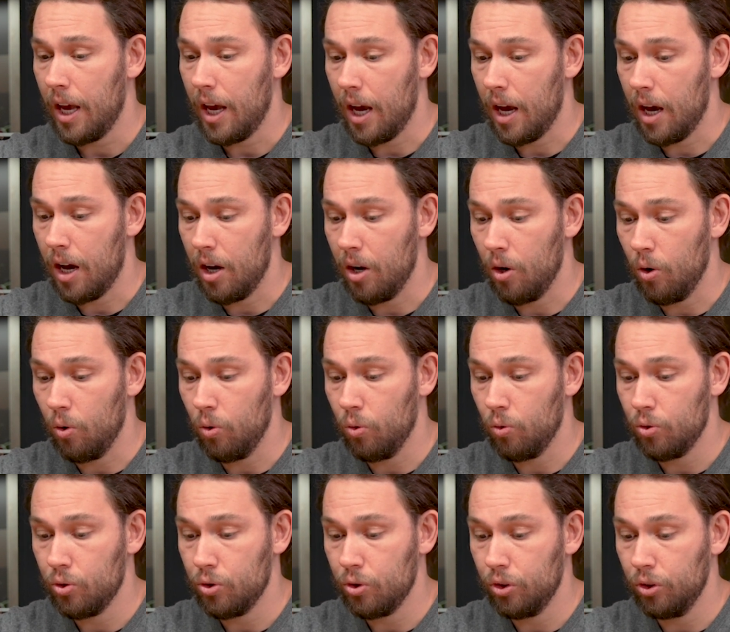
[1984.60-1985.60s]

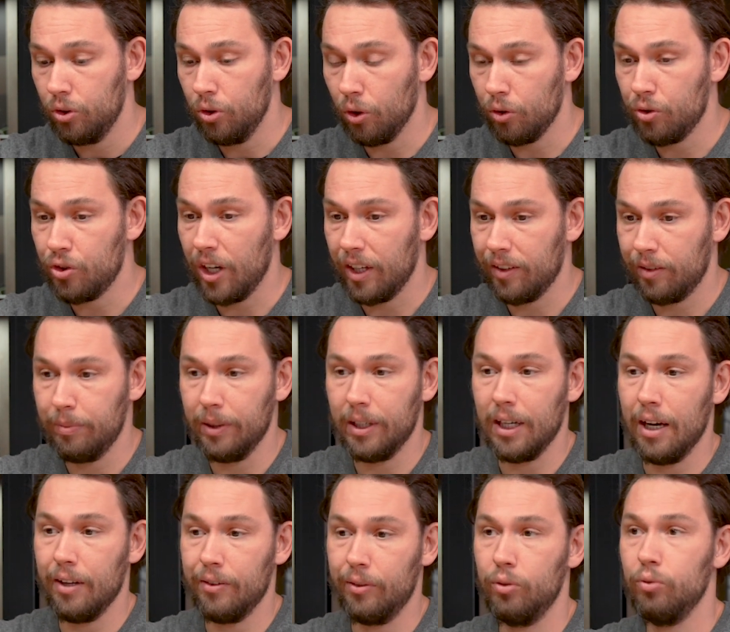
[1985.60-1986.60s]
Not just
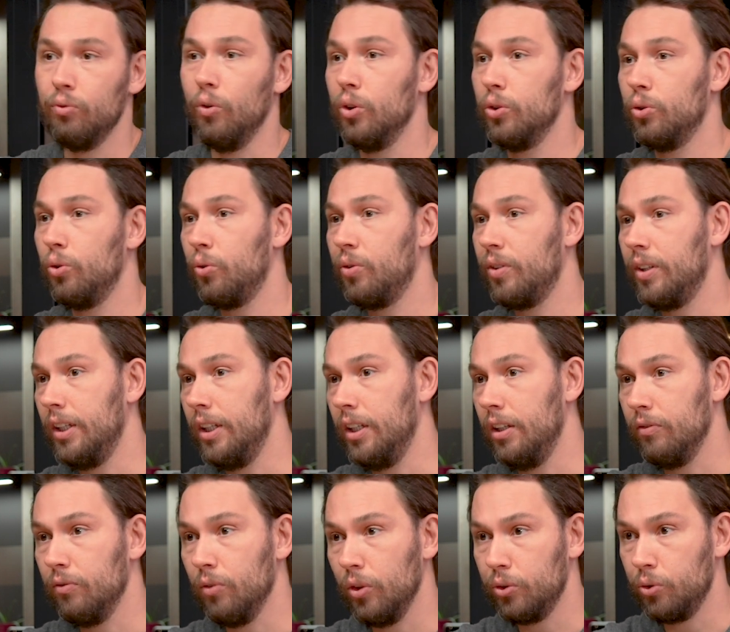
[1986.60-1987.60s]
because you want to see
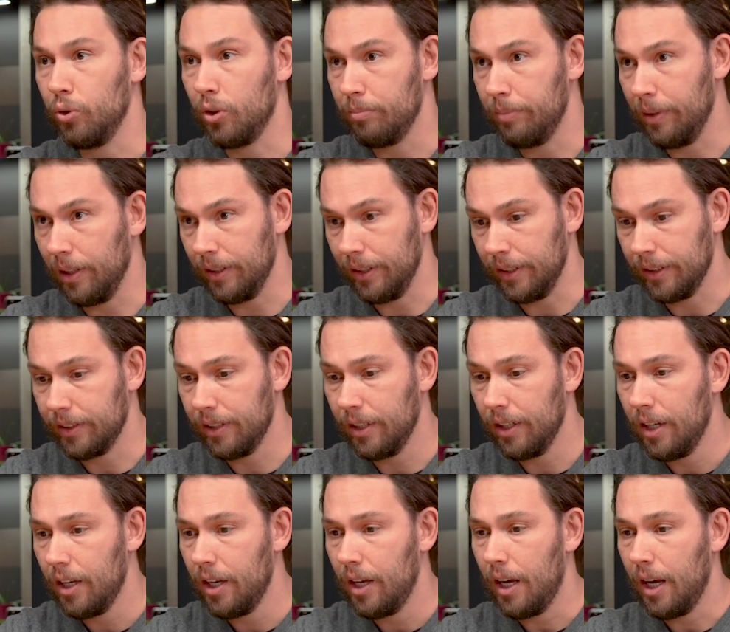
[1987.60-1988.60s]
what you are building.
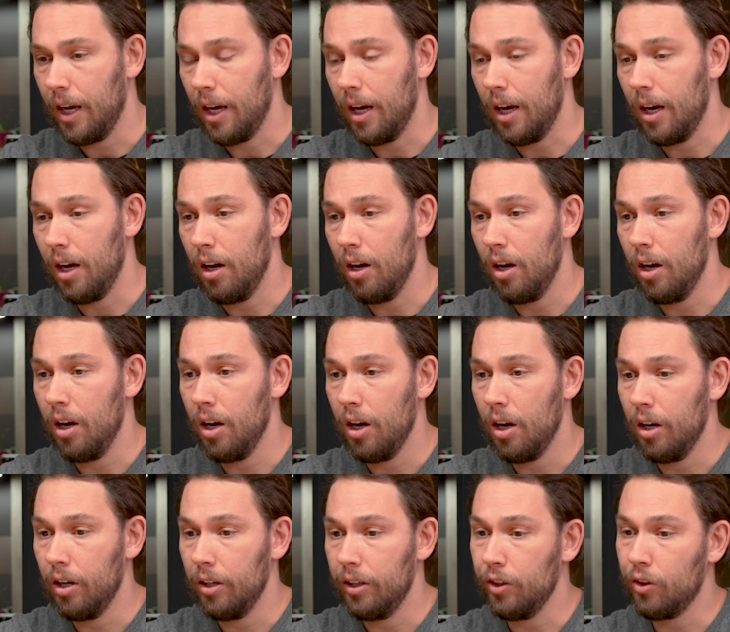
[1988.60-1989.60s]

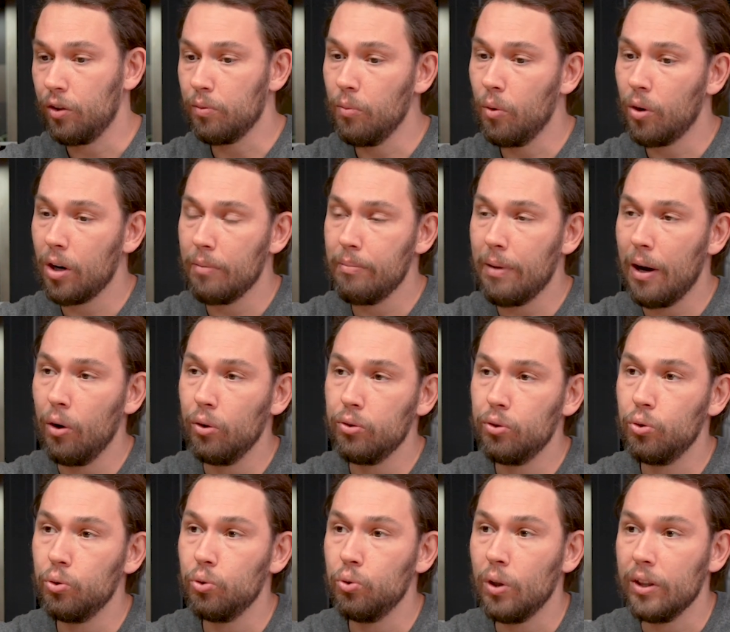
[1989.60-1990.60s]
It's more about
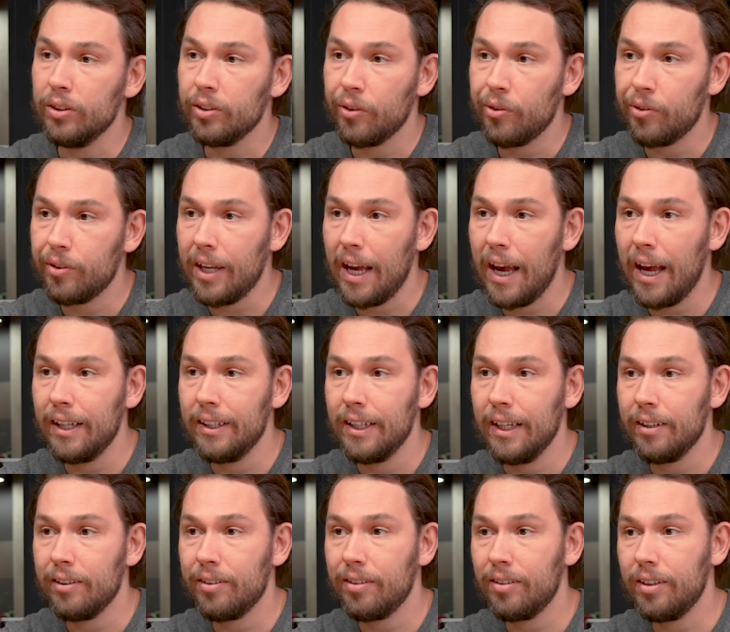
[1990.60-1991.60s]
to understand
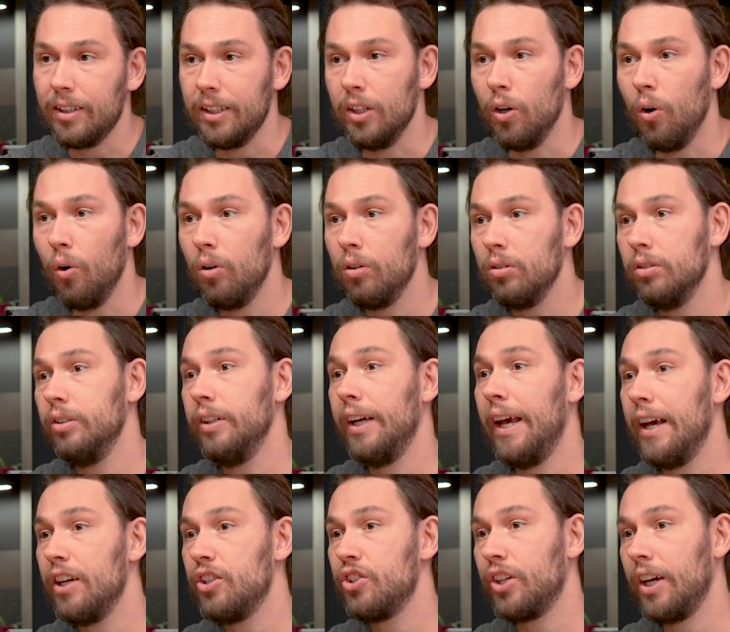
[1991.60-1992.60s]
and see all the
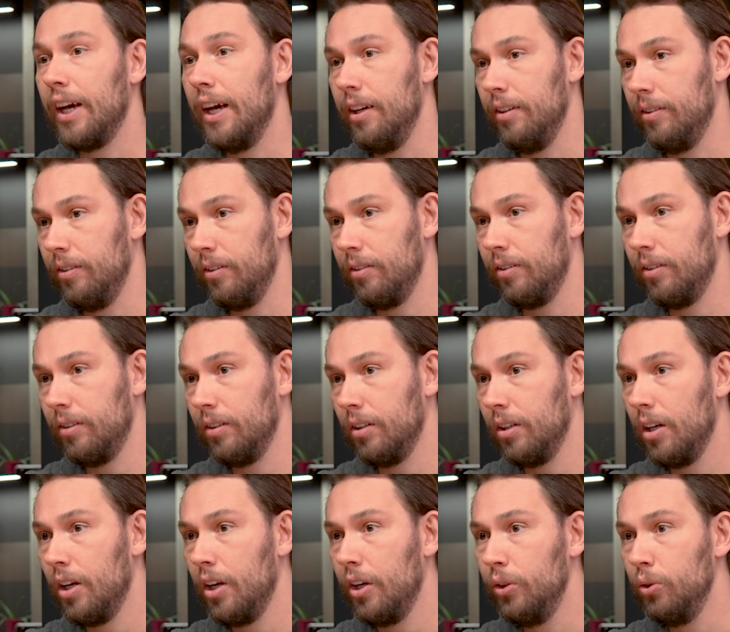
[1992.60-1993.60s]
edge cases
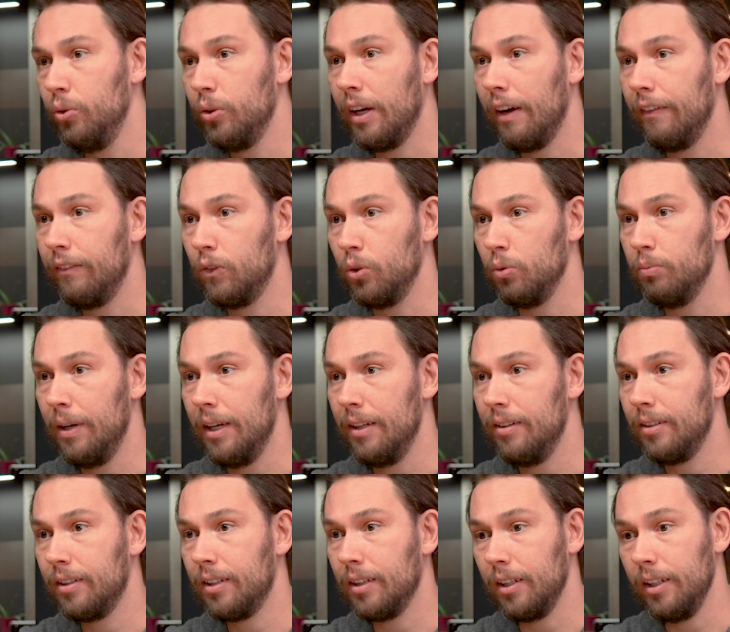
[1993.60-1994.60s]
you have to
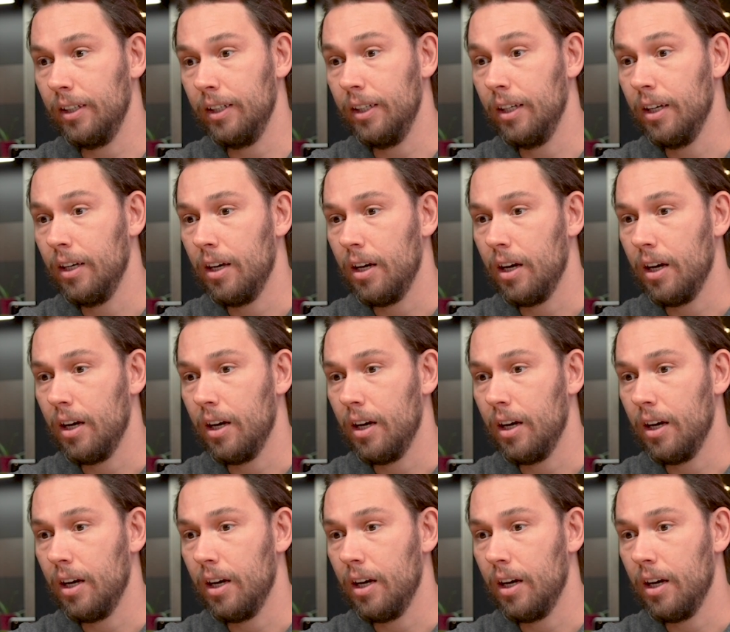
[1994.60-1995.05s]
basically